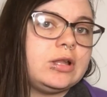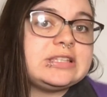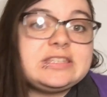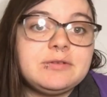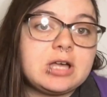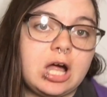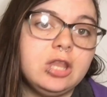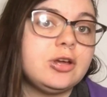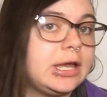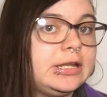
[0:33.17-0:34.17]
Let's see what
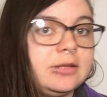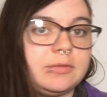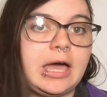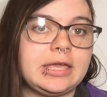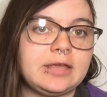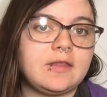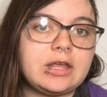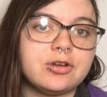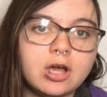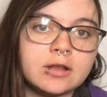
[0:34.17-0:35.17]
color I end up dyeing it
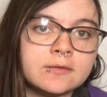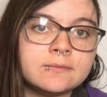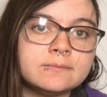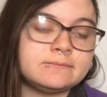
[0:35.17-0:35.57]
later on.